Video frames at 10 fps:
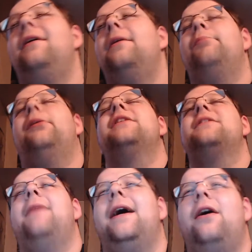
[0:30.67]
plus
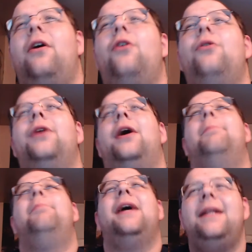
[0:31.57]
my own
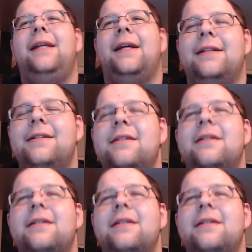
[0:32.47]
opinions.